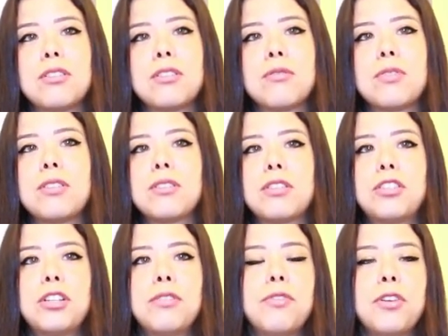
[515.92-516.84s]
So I
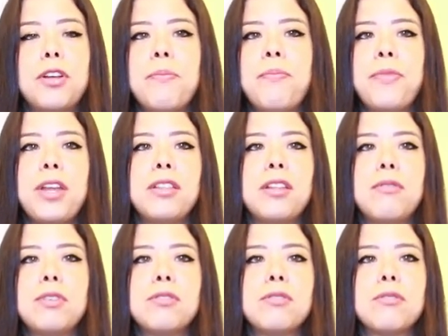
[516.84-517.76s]
searched for him, and
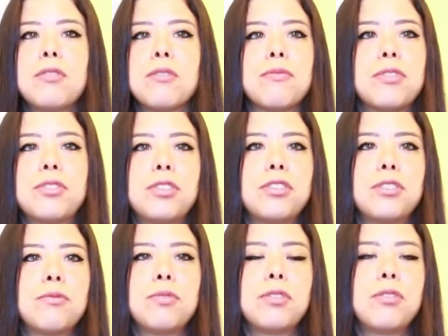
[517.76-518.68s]
there is no
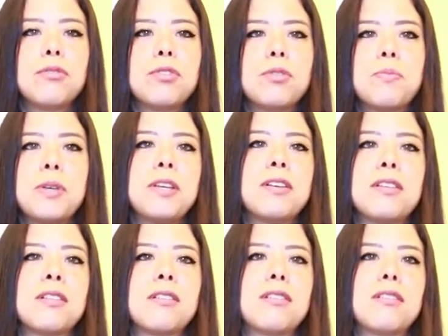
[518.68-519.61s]
conversation. We don't
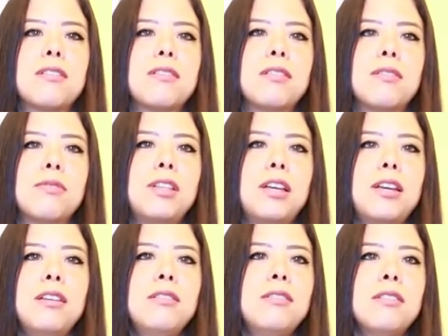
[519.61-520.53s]
speak
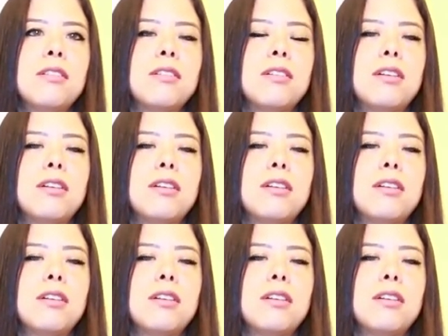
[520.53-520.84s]
nowadays.